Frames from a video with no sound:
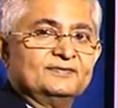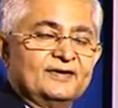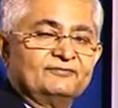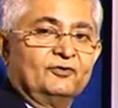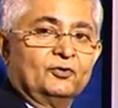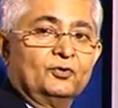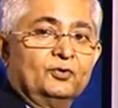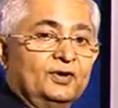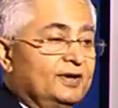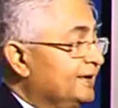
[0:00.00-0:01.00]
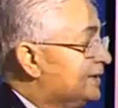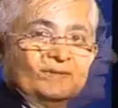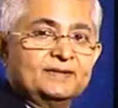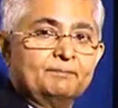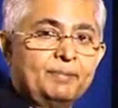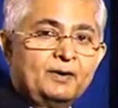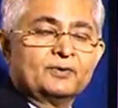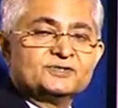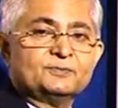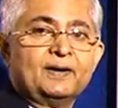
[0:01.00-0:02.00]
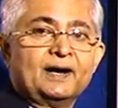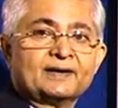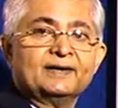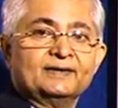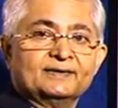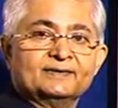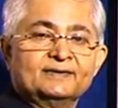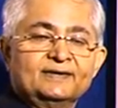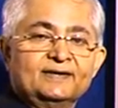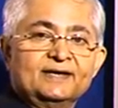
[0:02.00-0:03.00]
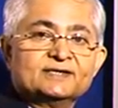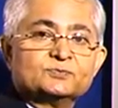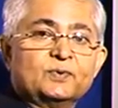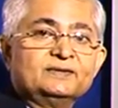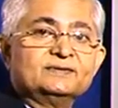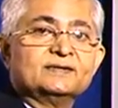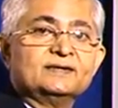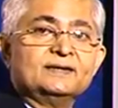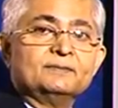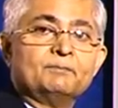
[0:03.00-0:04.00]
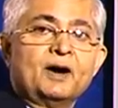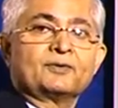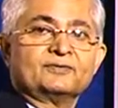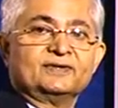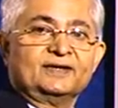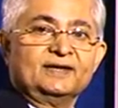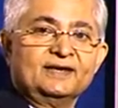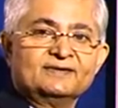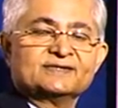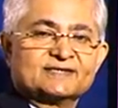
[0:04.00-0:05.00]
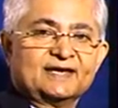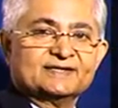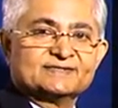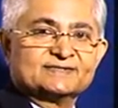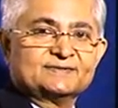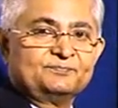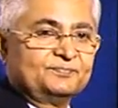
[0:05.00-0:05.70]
Therefore, the power to bargain is with Maruti in this case.